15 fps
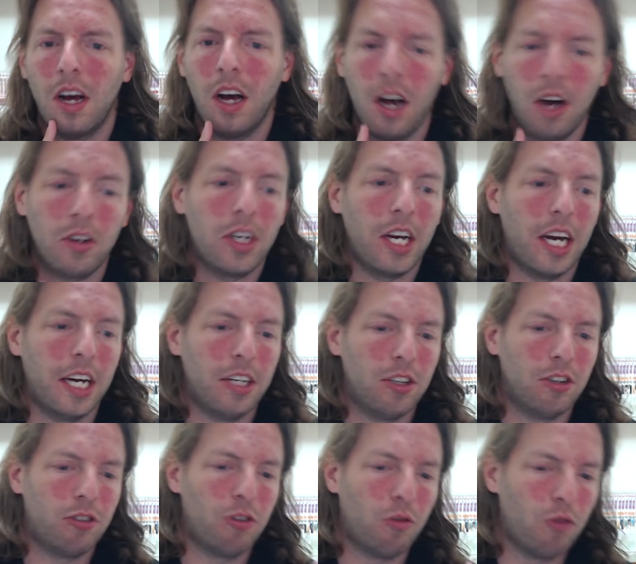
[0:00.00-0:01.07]
okay,
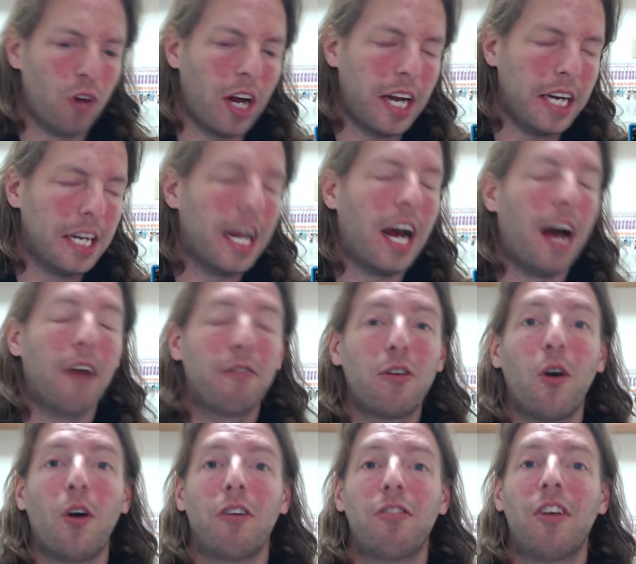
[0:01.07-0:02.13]
just right, of
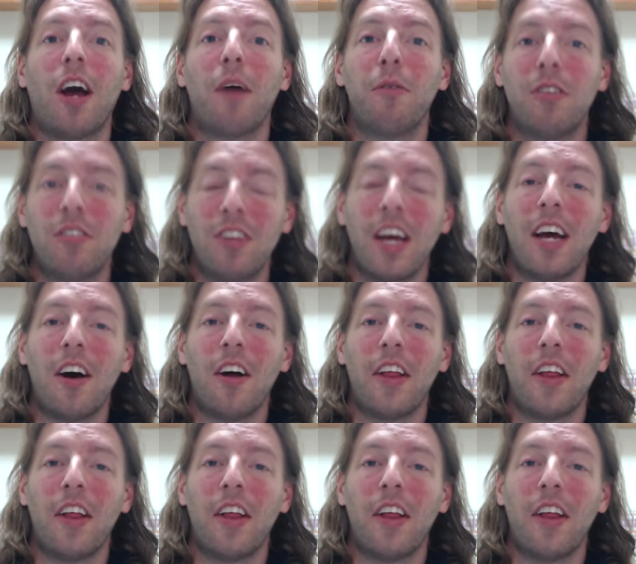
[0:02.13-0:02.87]
course, I would say all